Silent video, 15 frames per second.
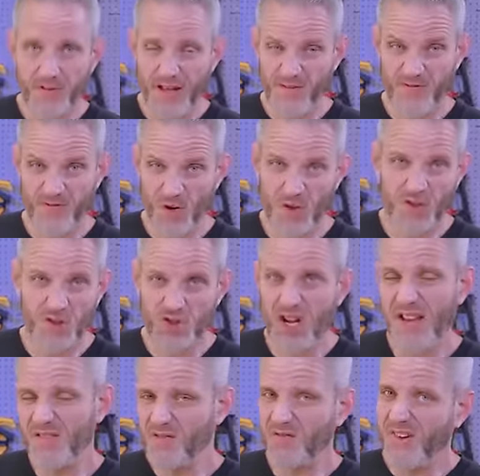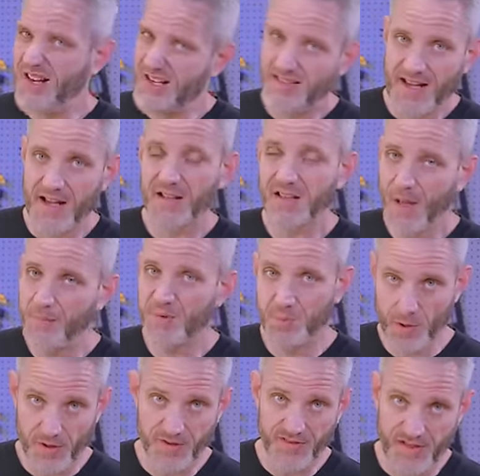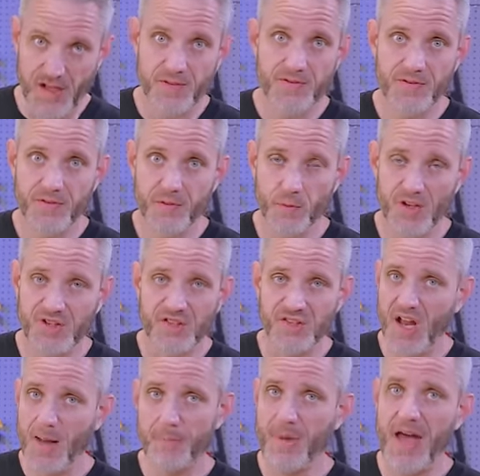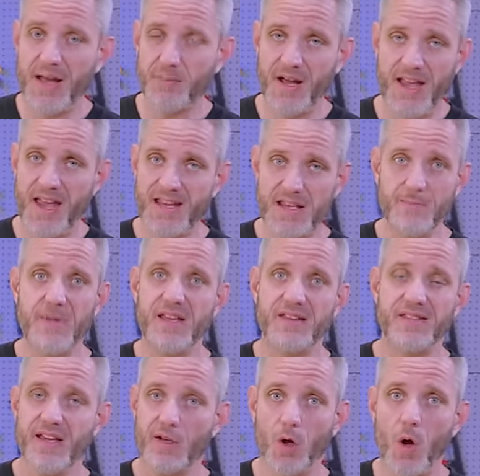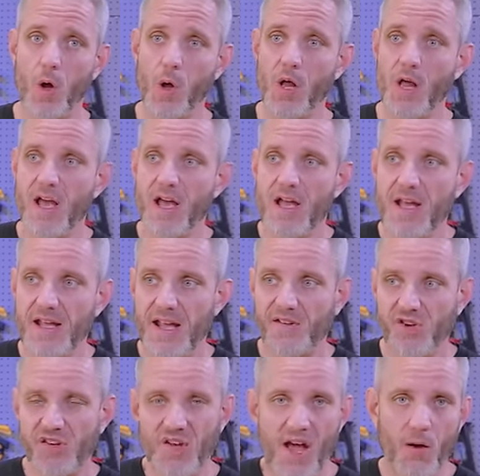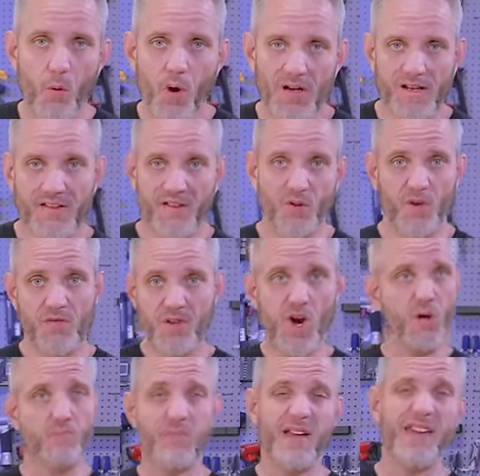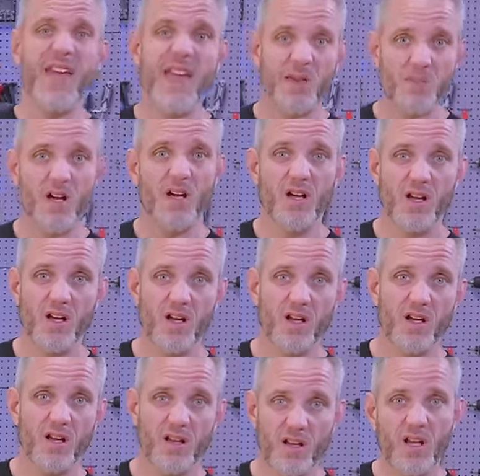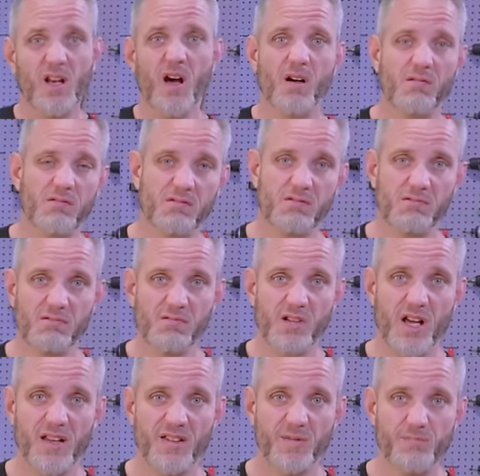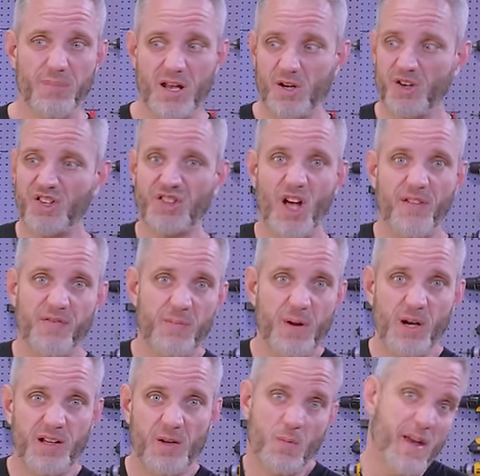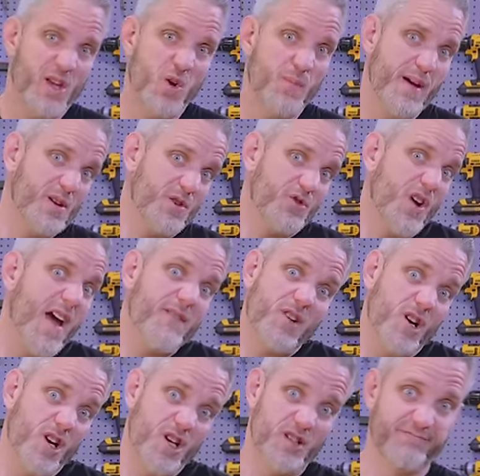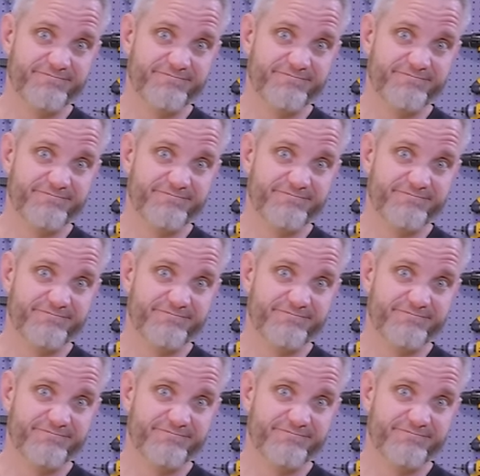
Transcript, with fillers: like first gen Fanatec Club Sport stuff, which is not bad by any means at all. It's just I wanted to sort of up my game, you know, because better stuff apparently will make you a better driver.